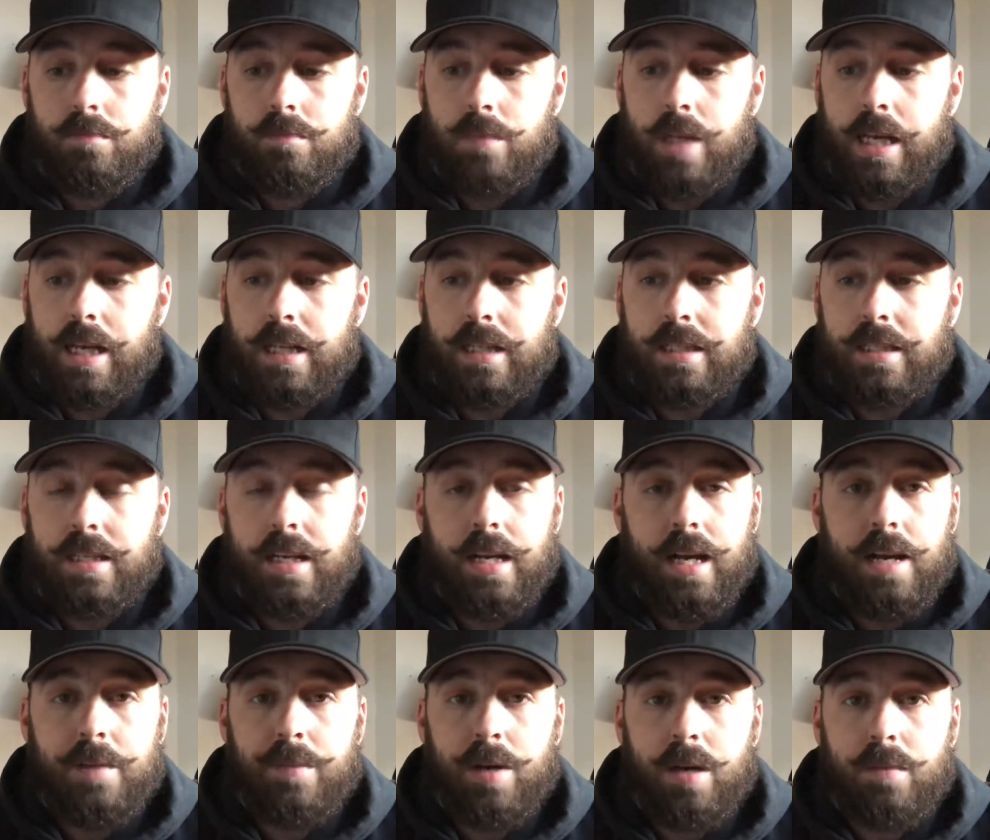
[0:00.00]
Like I said,
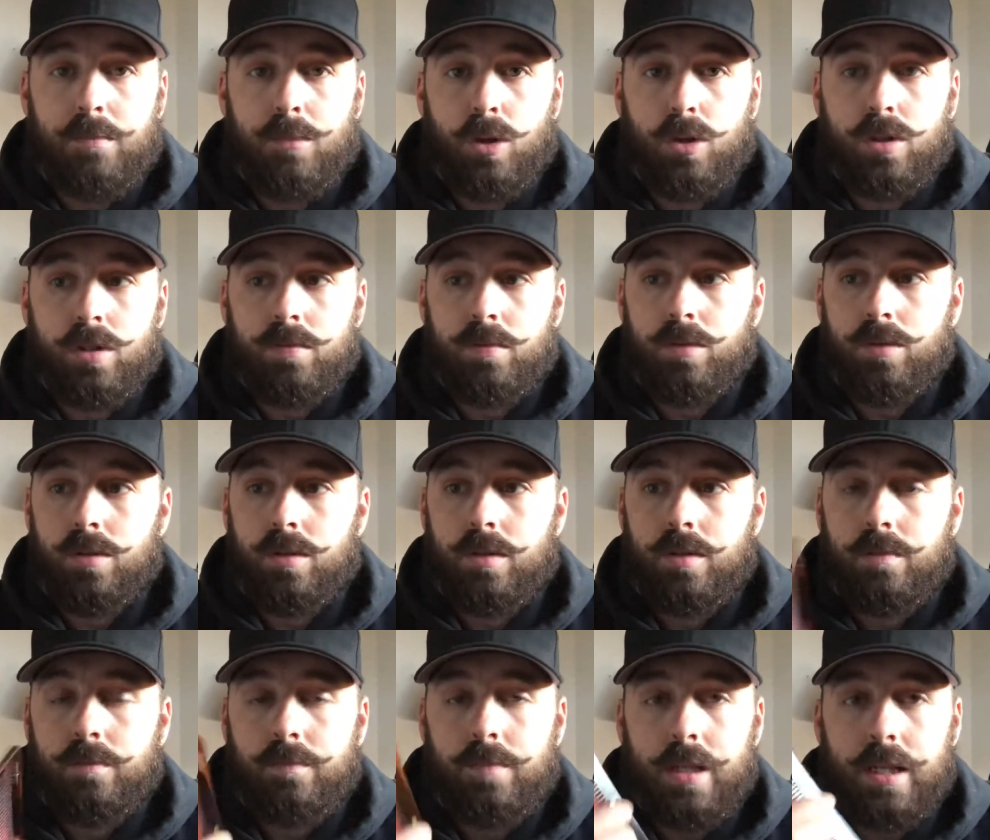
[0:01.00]
I bought multiple
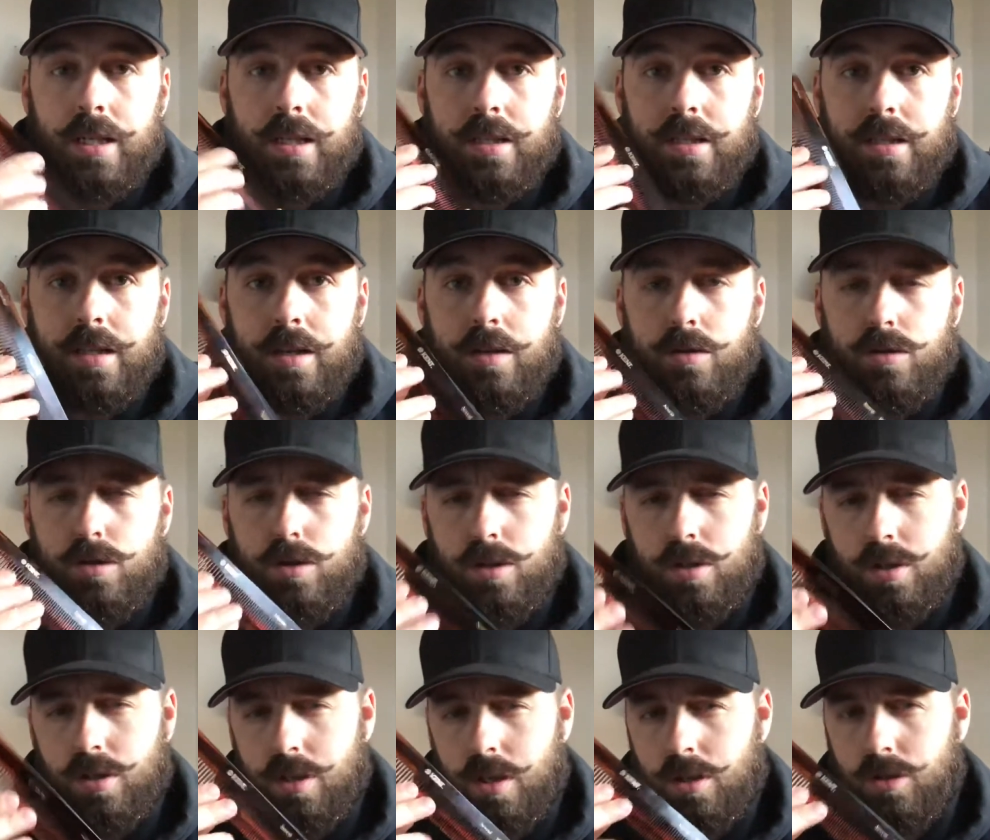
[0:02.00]
because they are
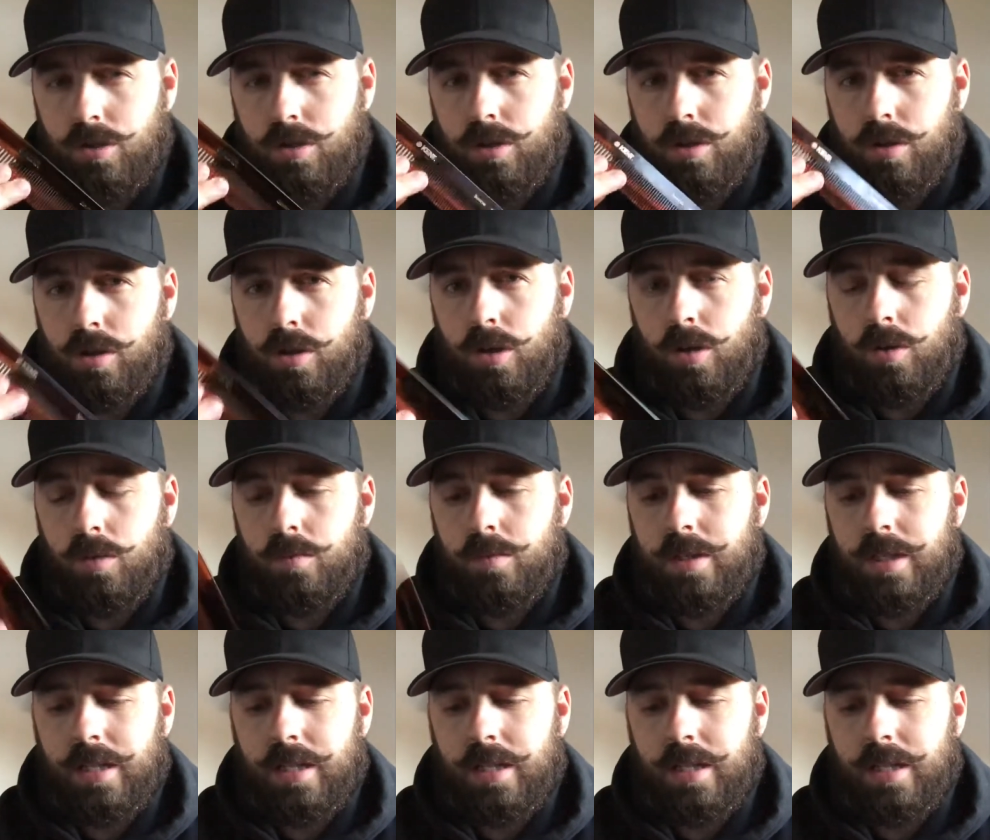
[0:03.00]
just such good combs,